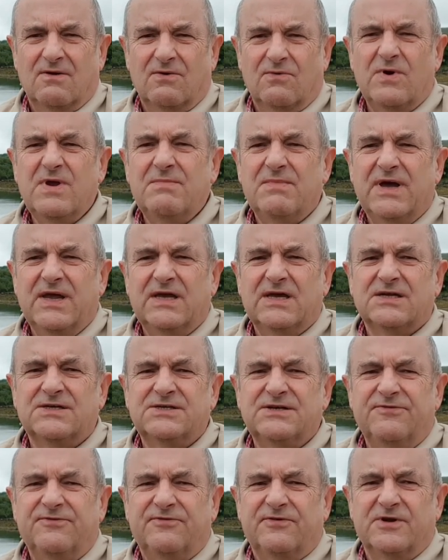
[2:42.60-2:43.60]
We make a
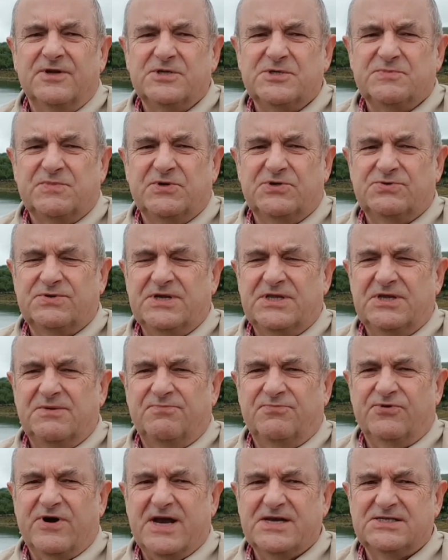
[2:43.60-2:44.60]
difference between the
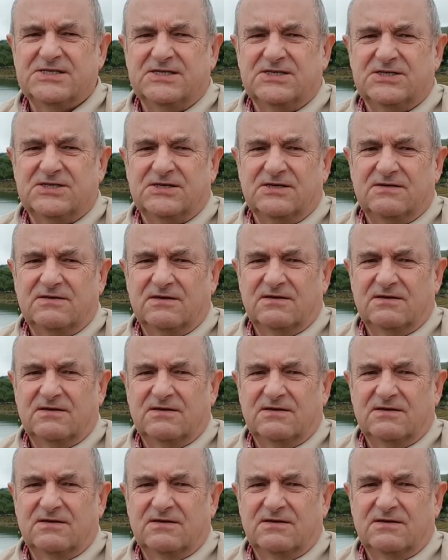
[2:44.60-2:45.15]
present